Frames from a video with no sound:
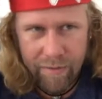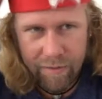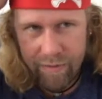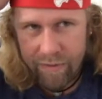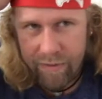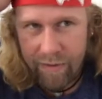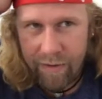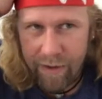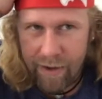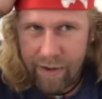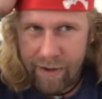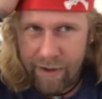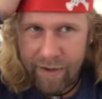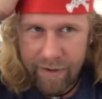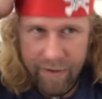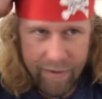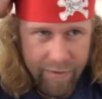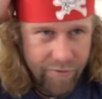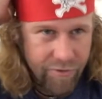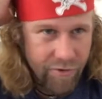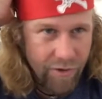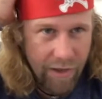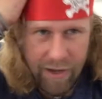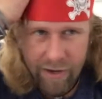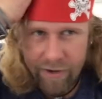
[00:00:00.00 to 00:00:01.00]

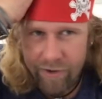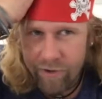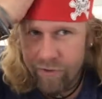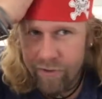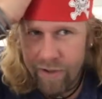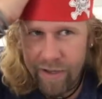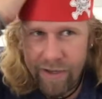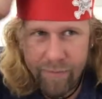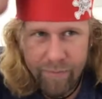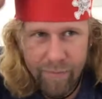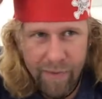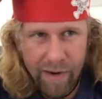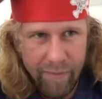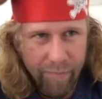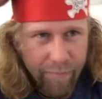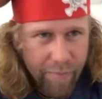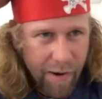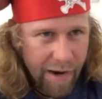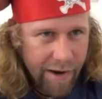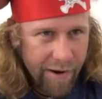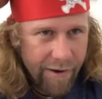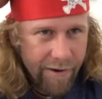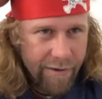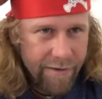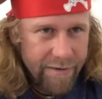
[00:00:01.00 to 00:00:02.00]
How you like my
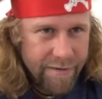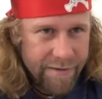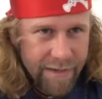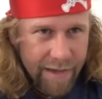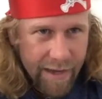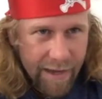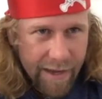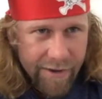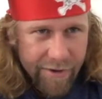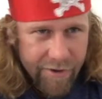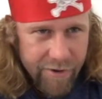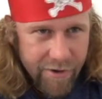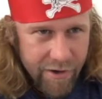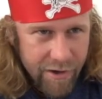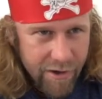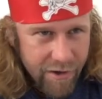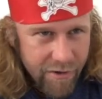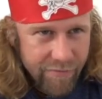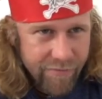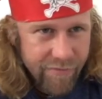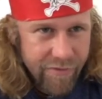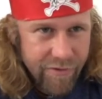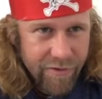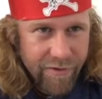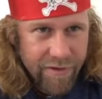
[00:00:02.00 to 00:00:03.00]
pirate's hat,
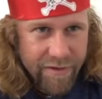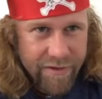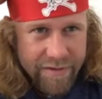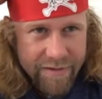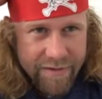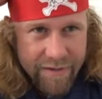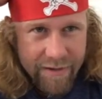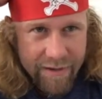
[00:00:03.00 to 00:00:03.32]
for this